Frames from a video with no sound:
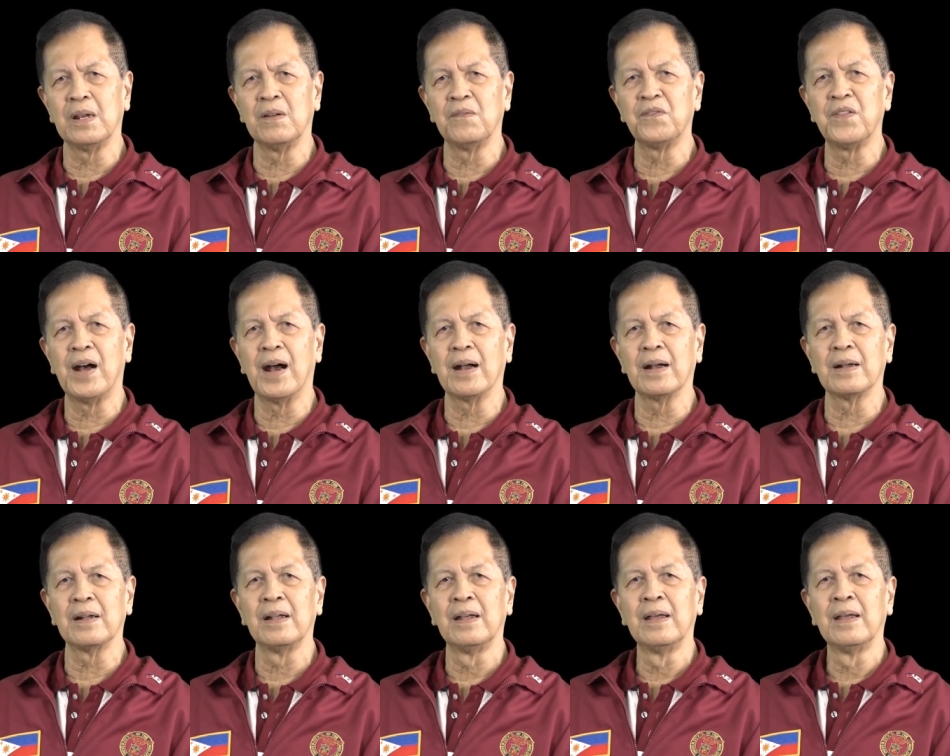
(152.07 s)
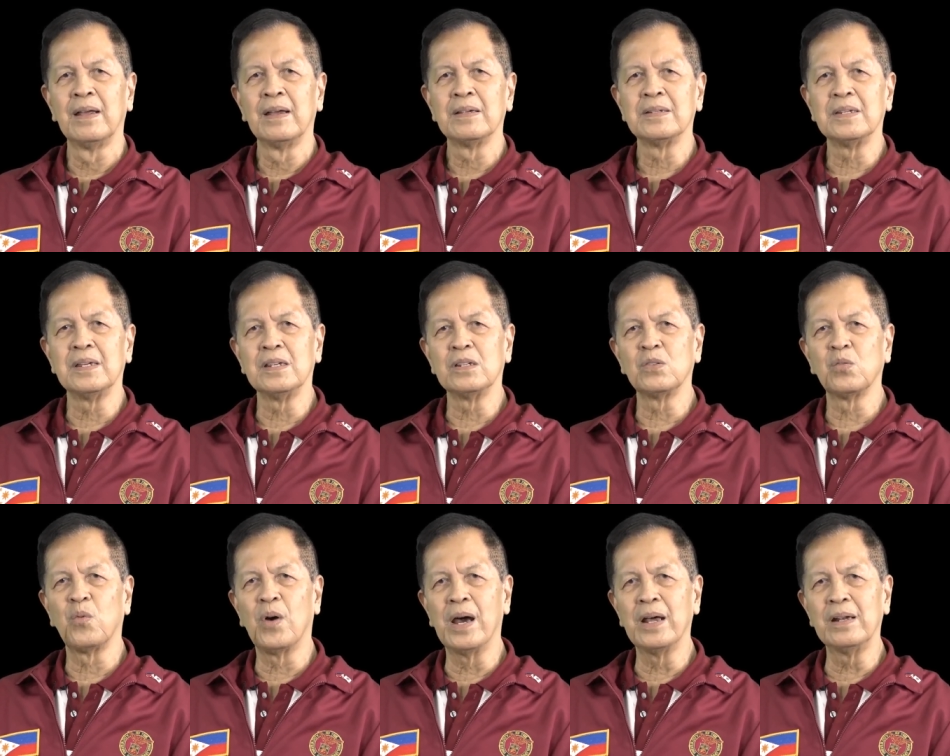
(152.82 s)
In fact, she
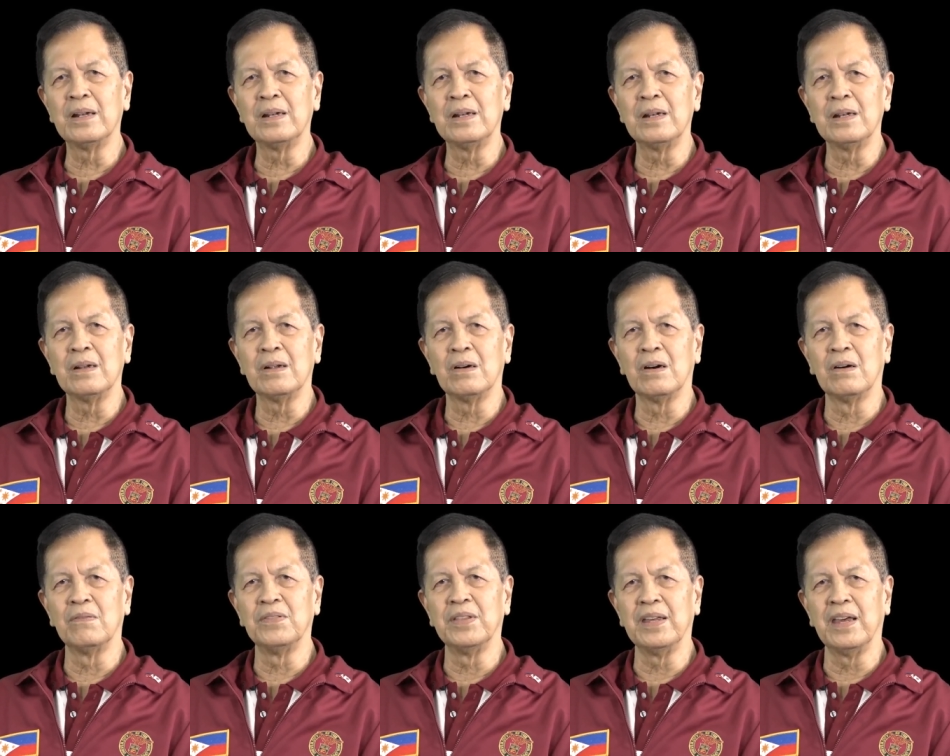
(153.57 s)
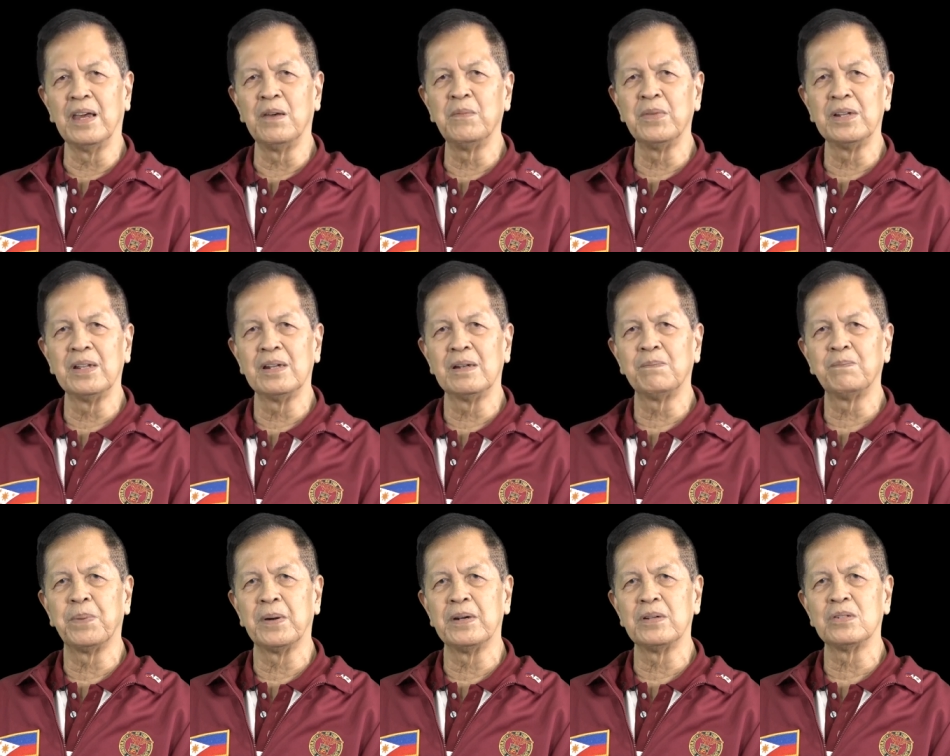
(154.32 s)
is one of the
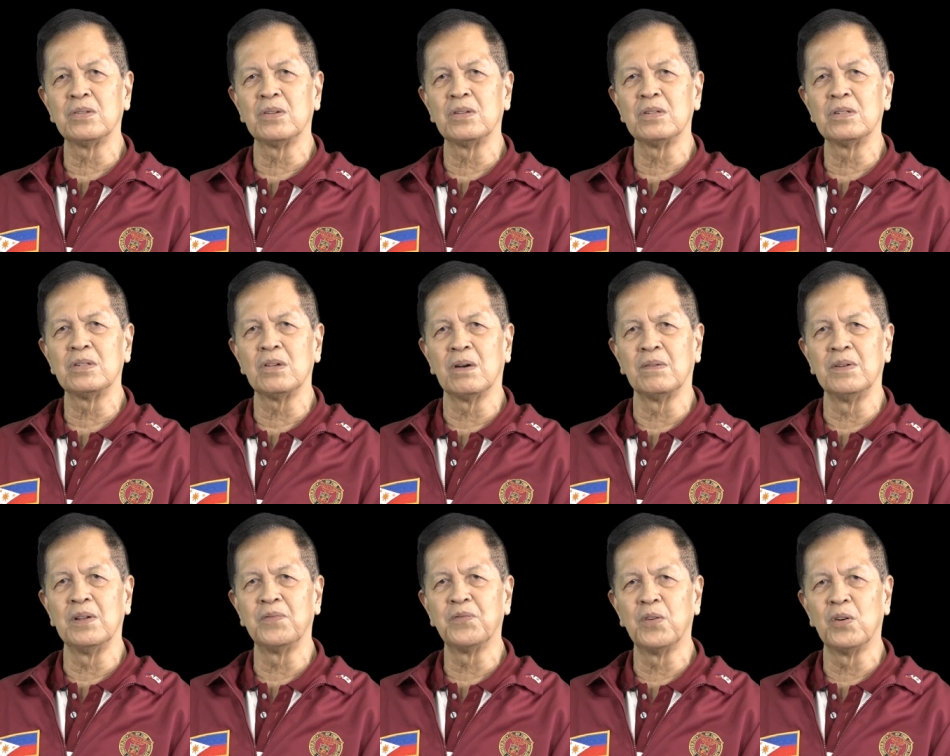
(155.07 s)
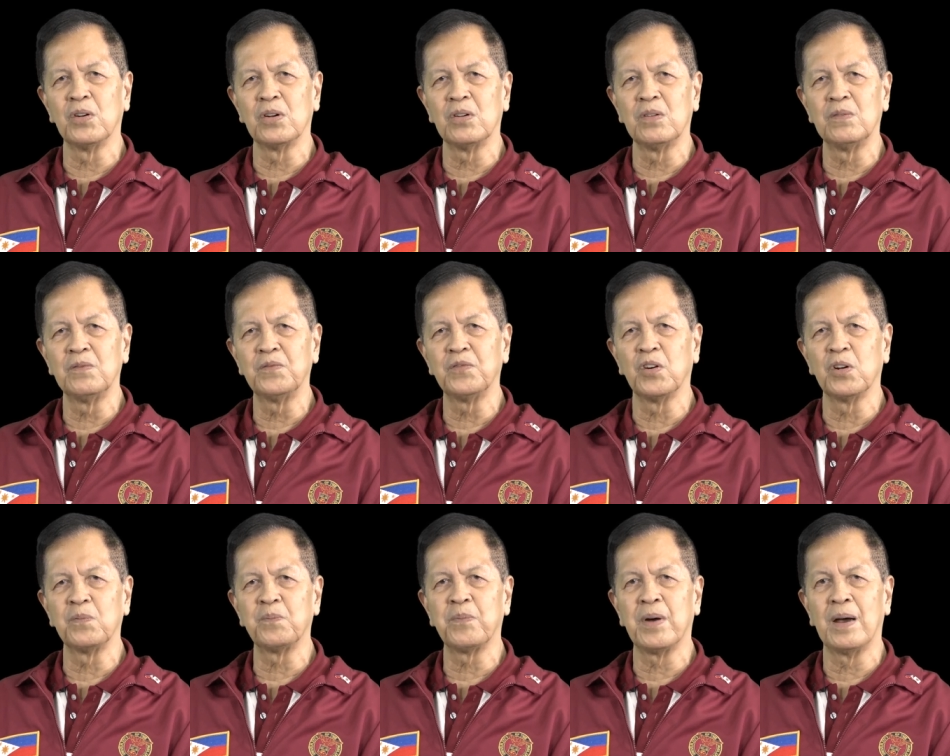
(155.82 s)
eminent persons of the Forum
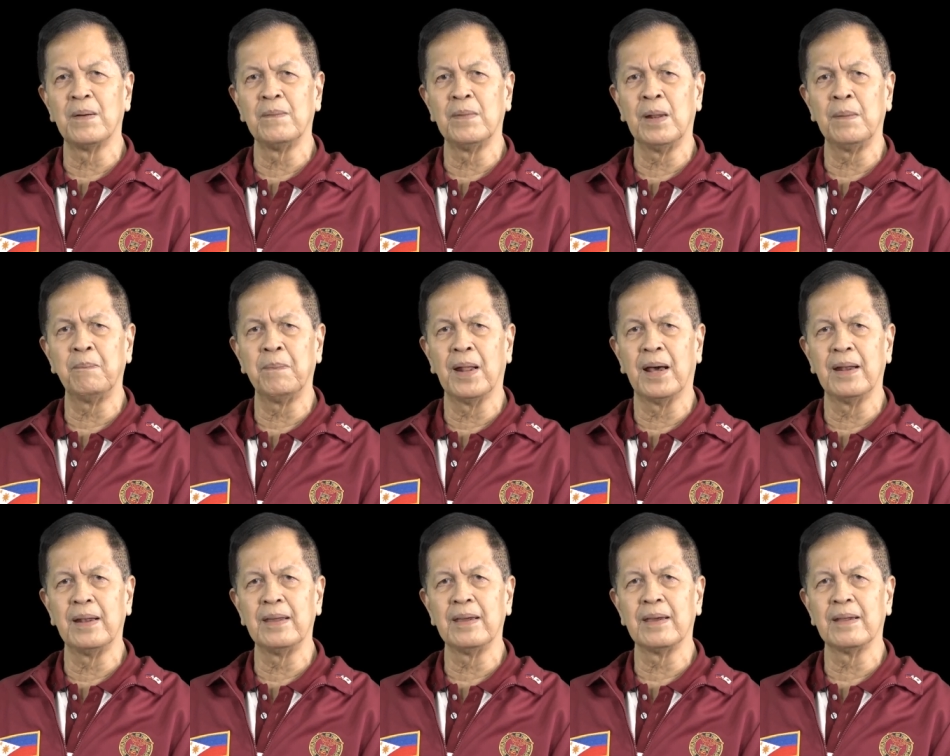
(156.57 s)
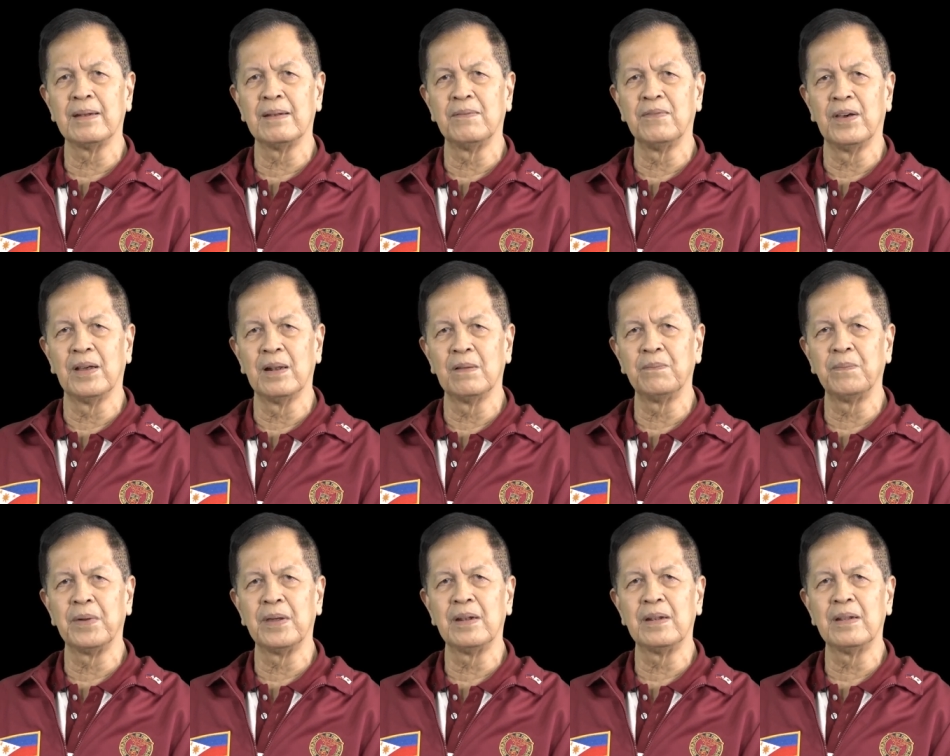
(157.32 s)
for Family Planning and
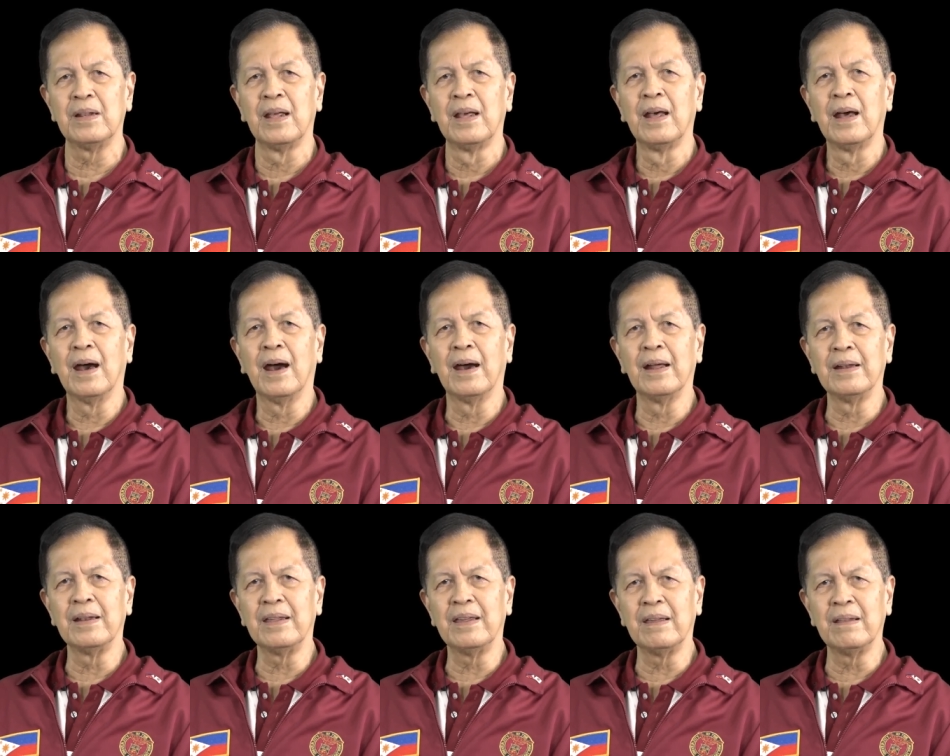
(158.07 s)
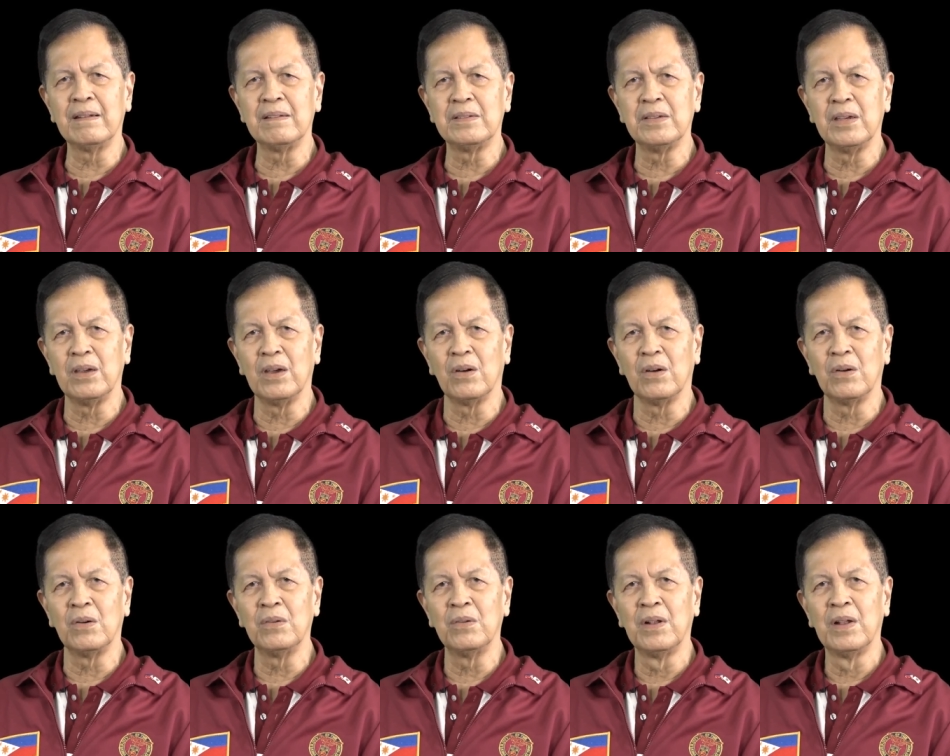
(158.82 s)
Development, an
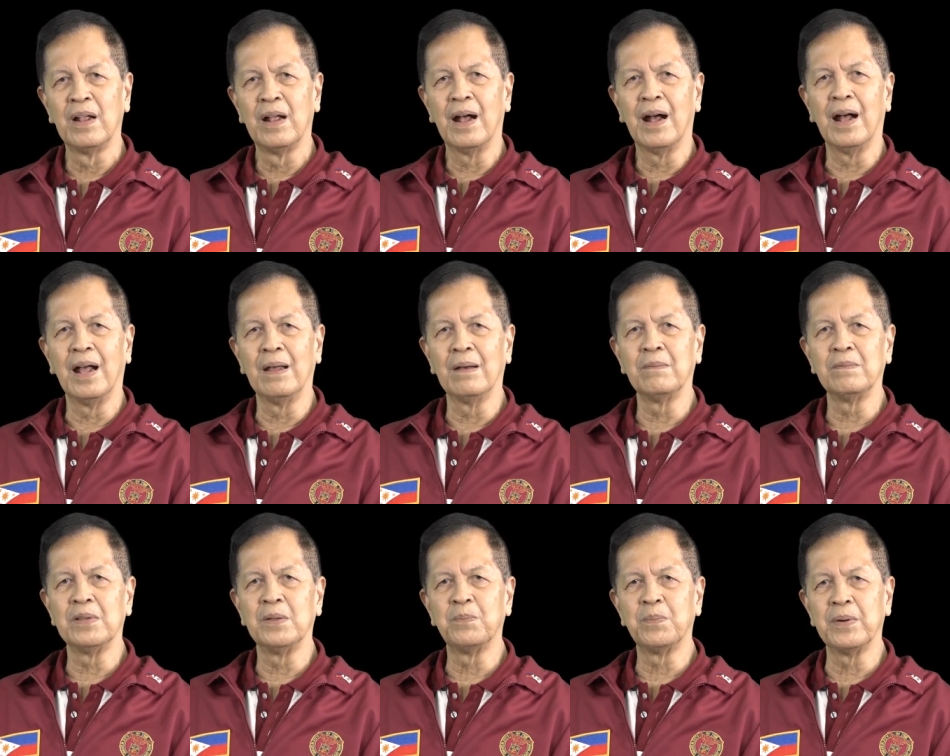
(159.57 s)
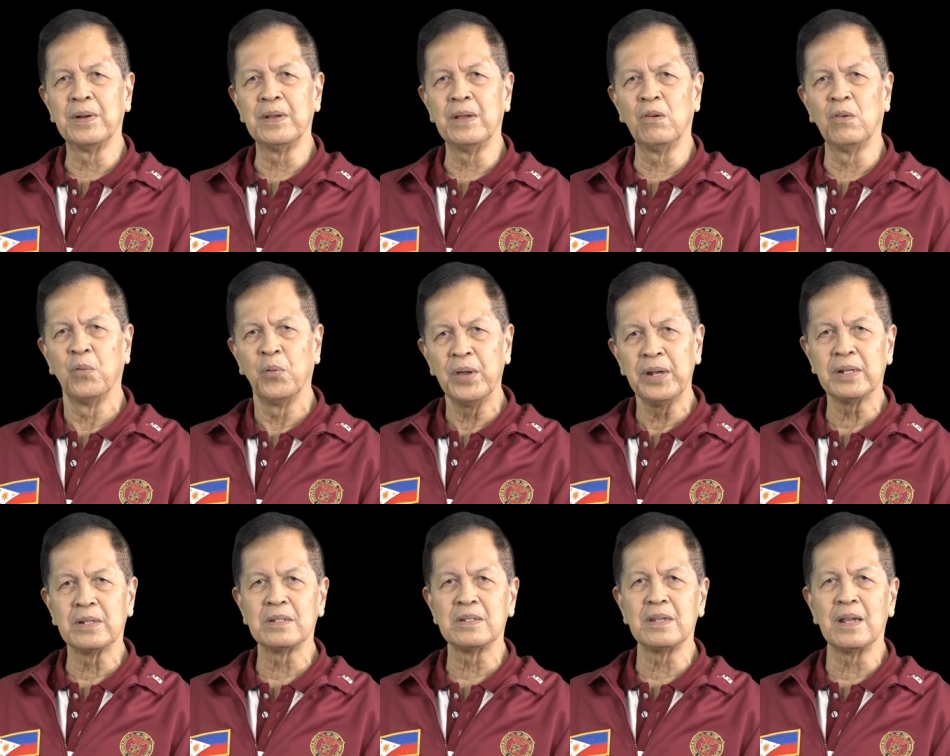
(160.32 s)
NGO of
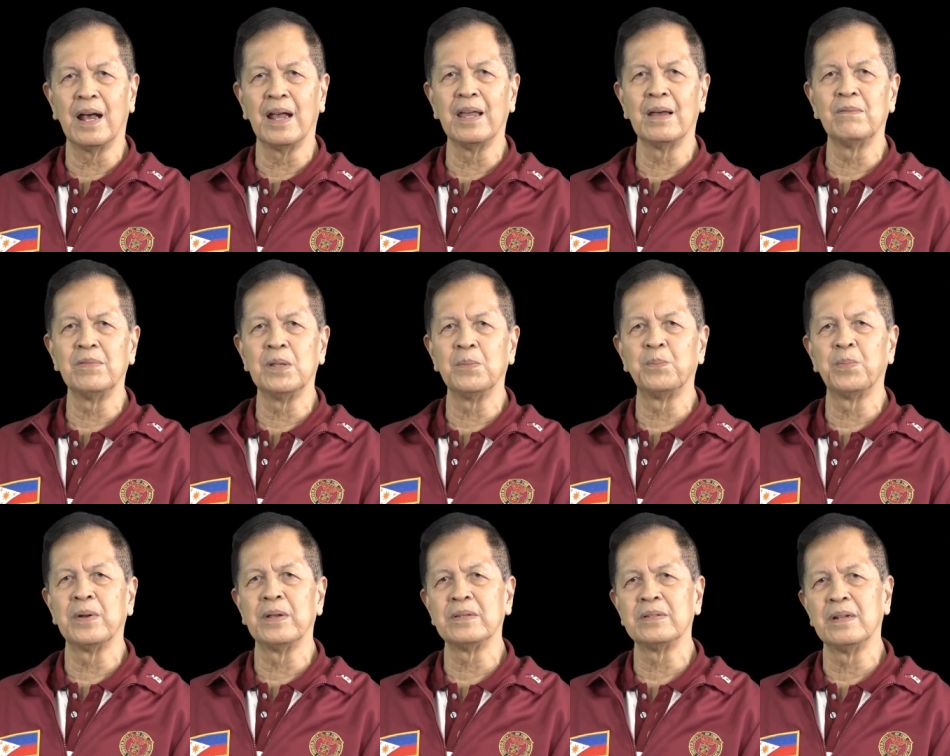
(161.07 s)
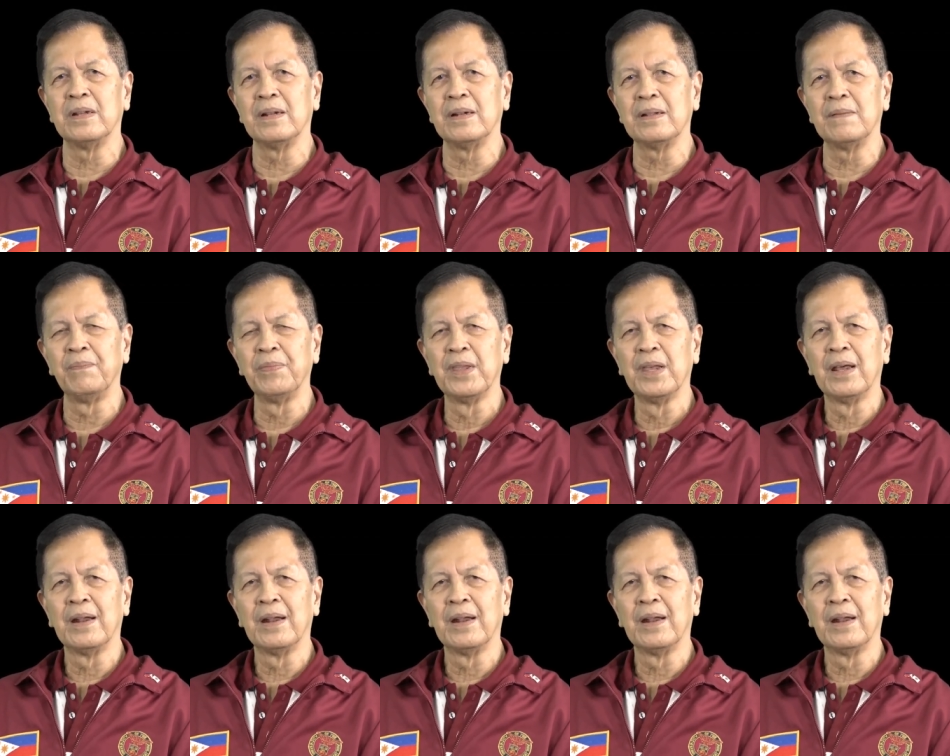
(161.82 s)
which I am the president.